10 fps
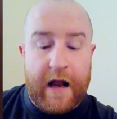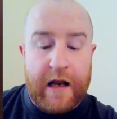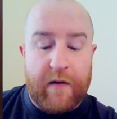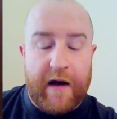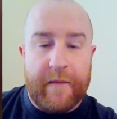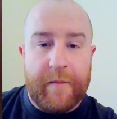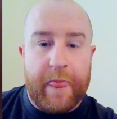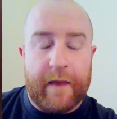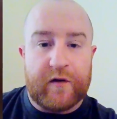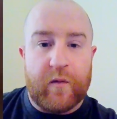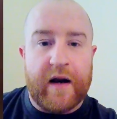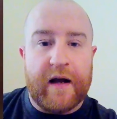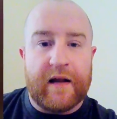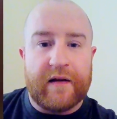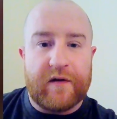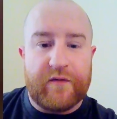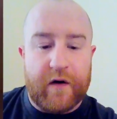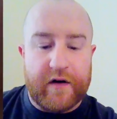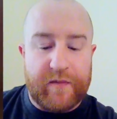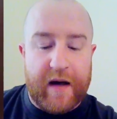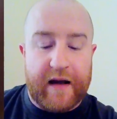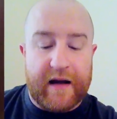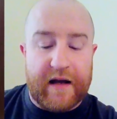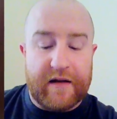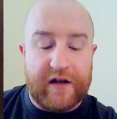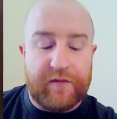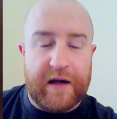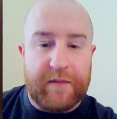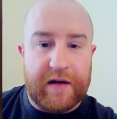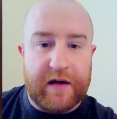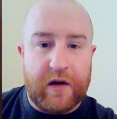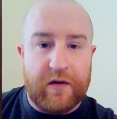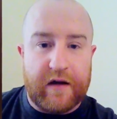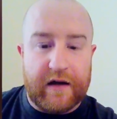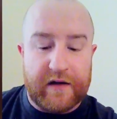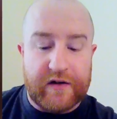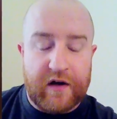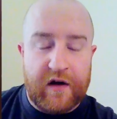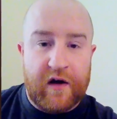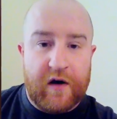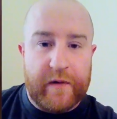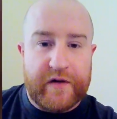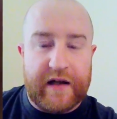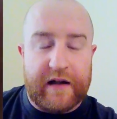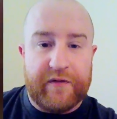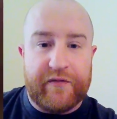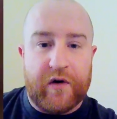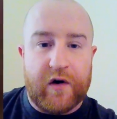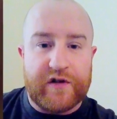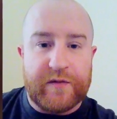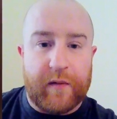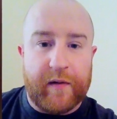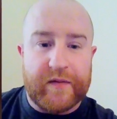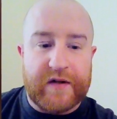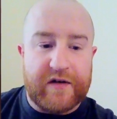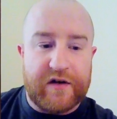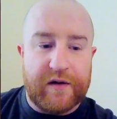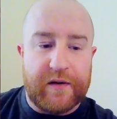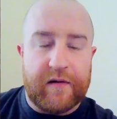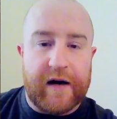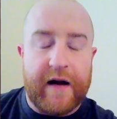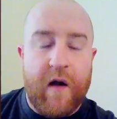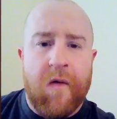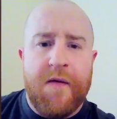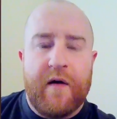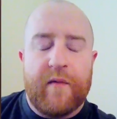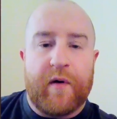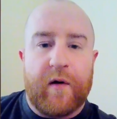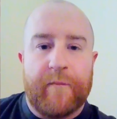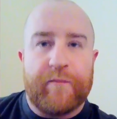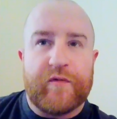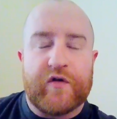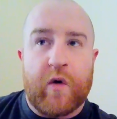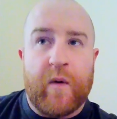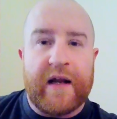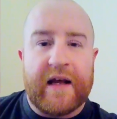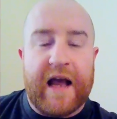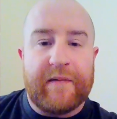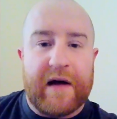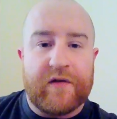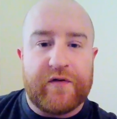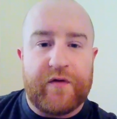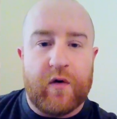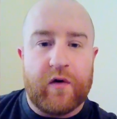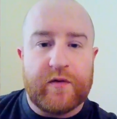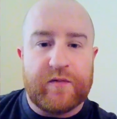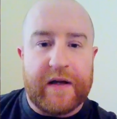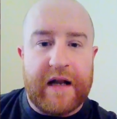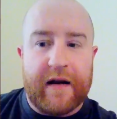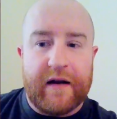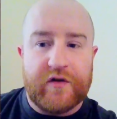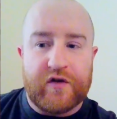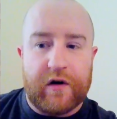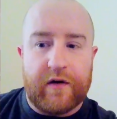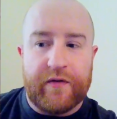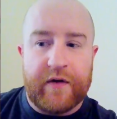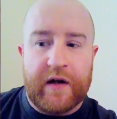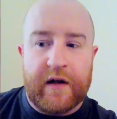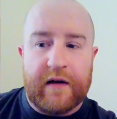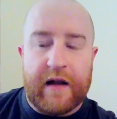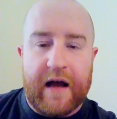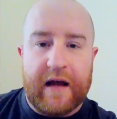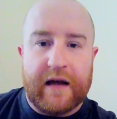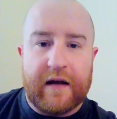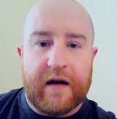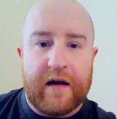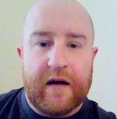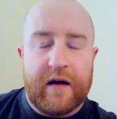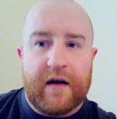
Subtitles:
Anyway, so when I landed at Forest Bank, these PPU things were still in force, this public protection unit, right? But so when it came down to phone numbers being added and stuff, like,